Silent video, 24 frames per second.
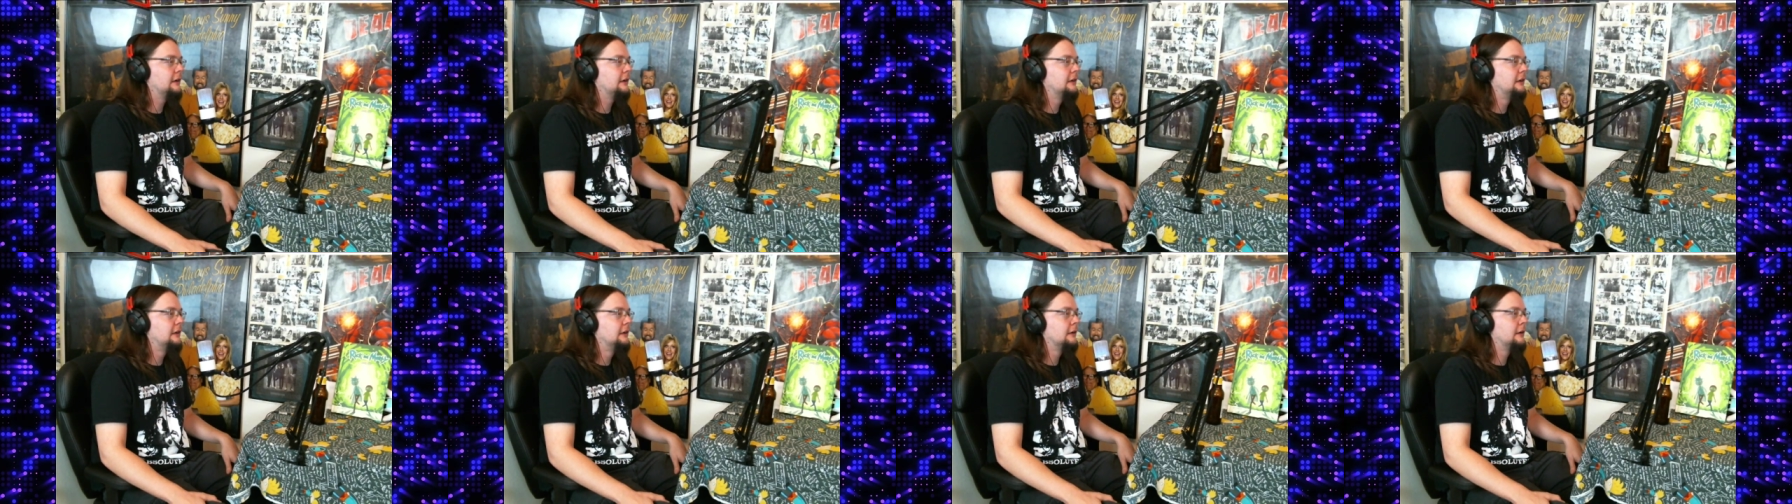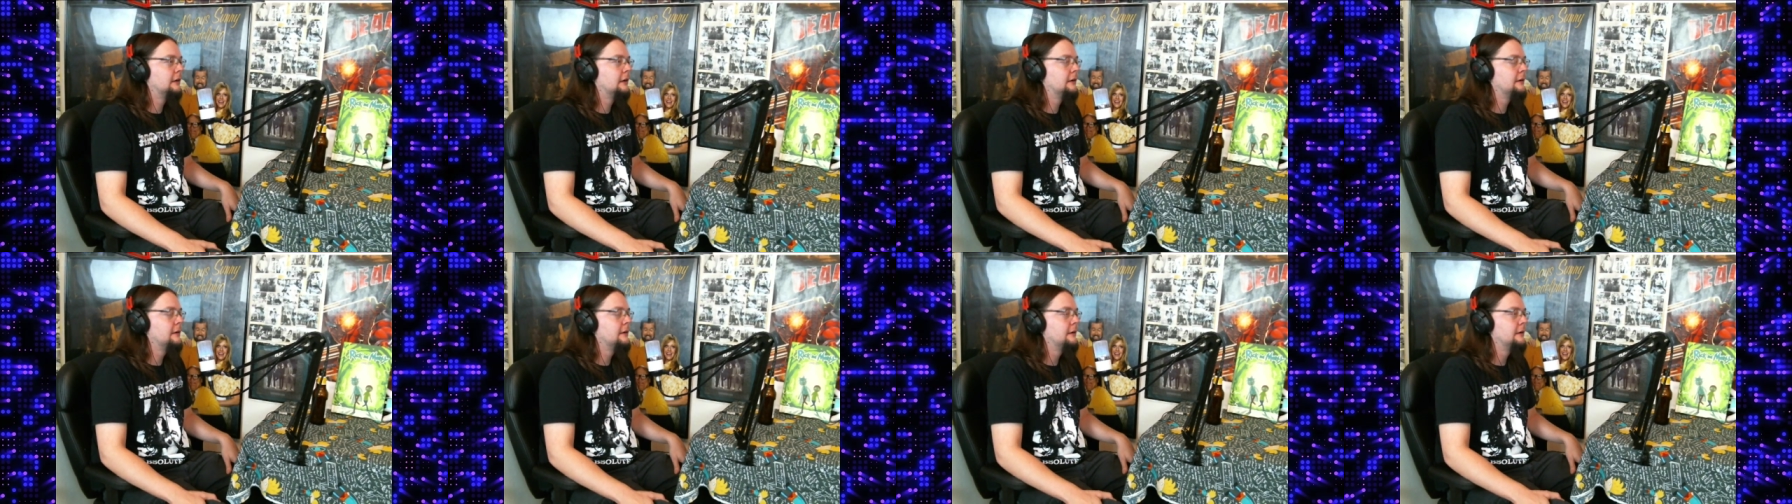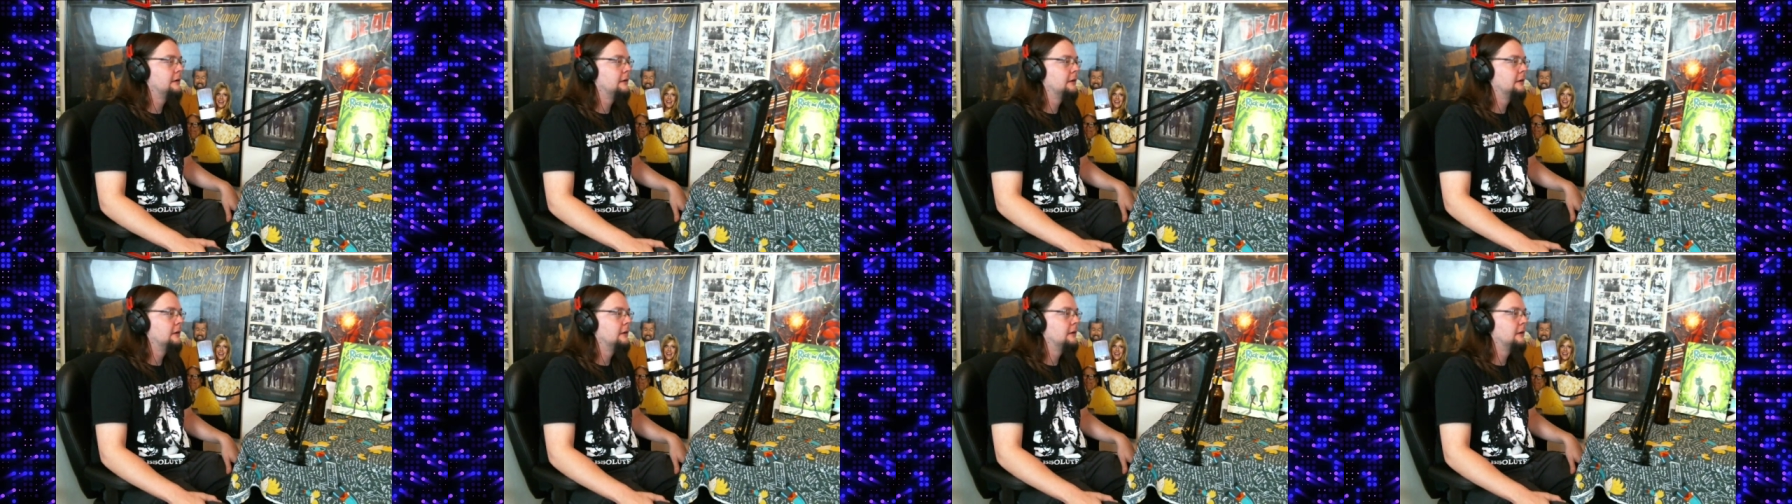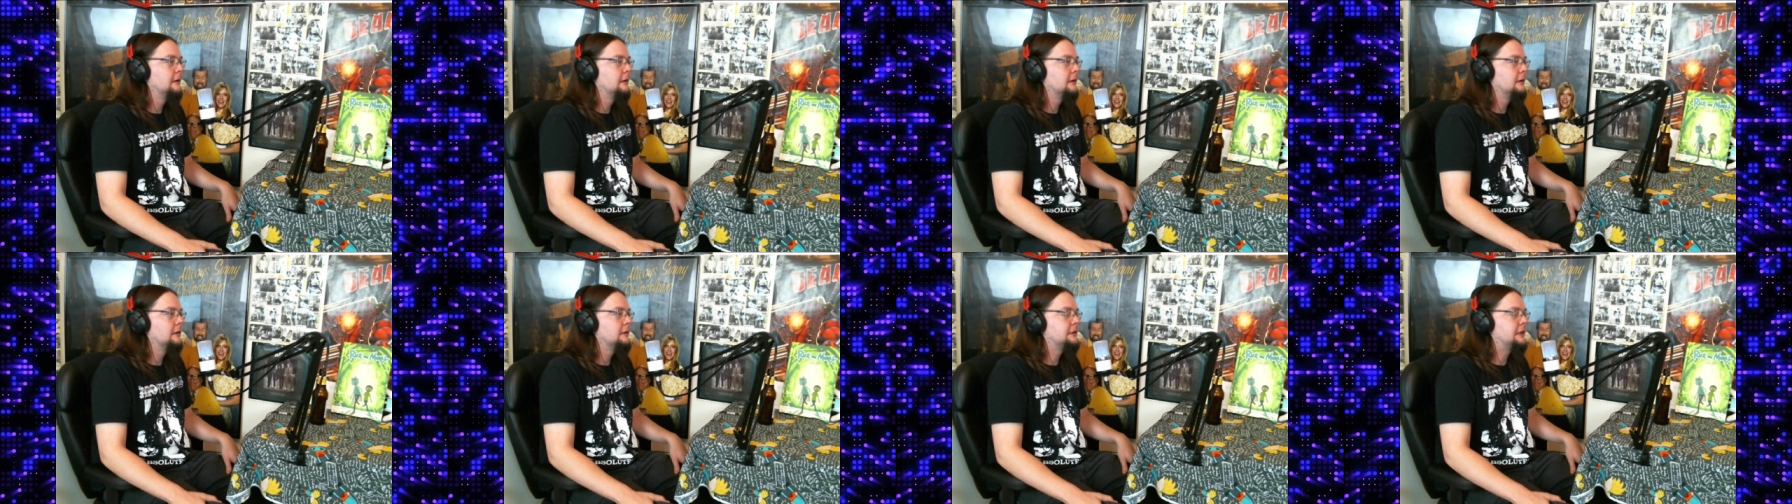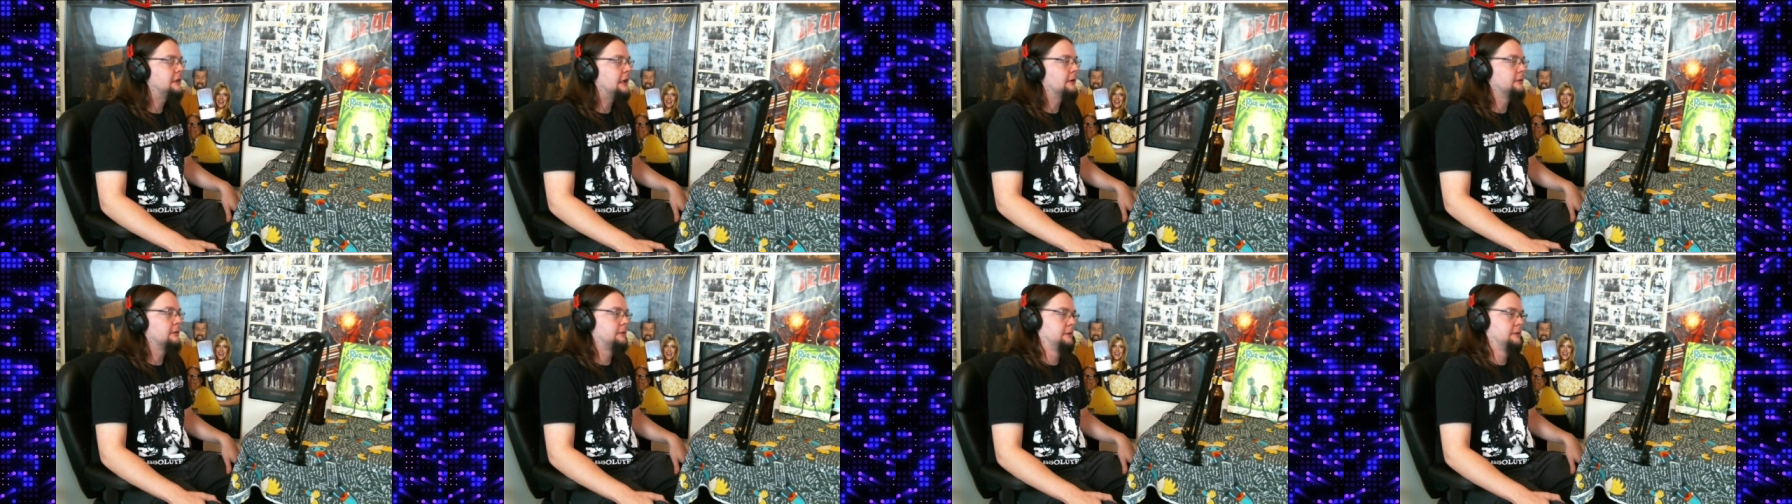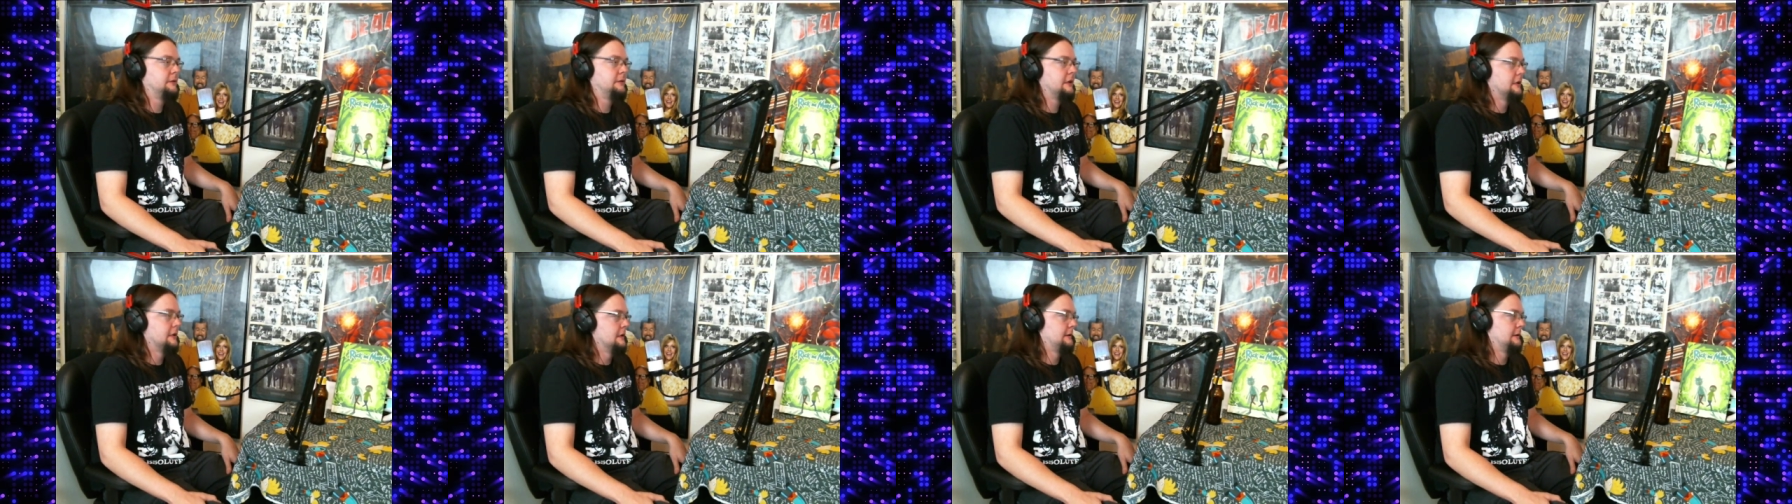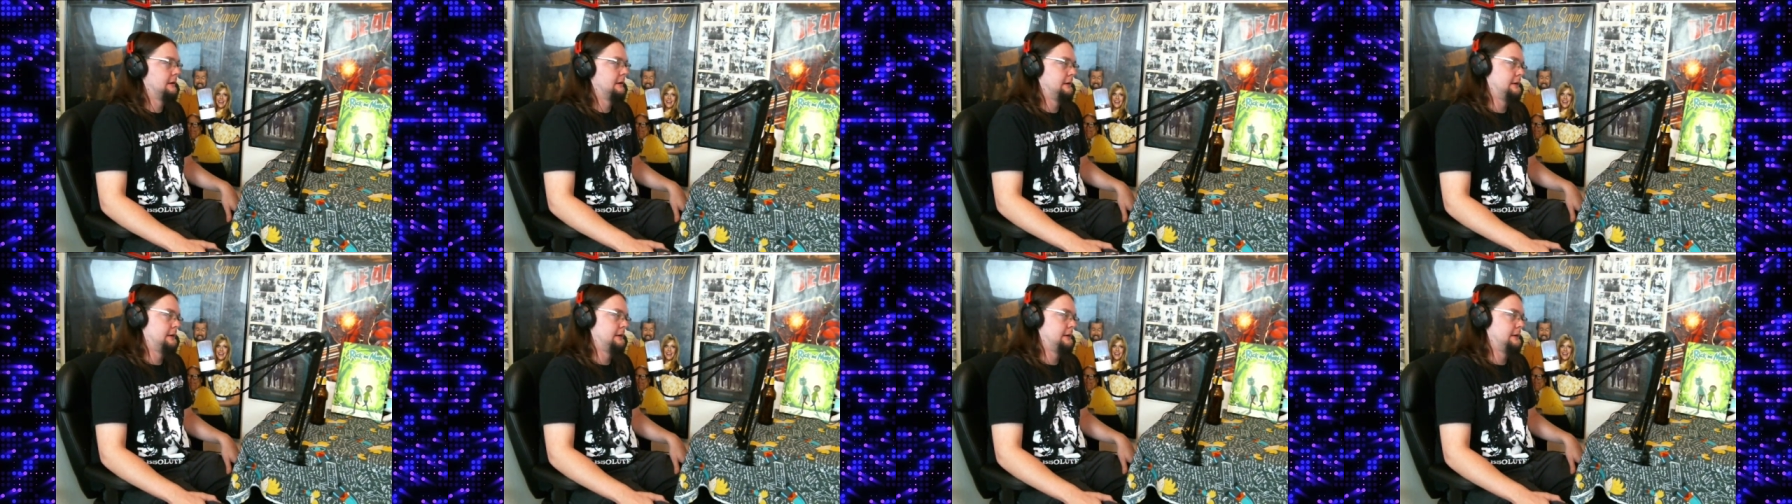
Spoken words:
colored. Stouts are dark.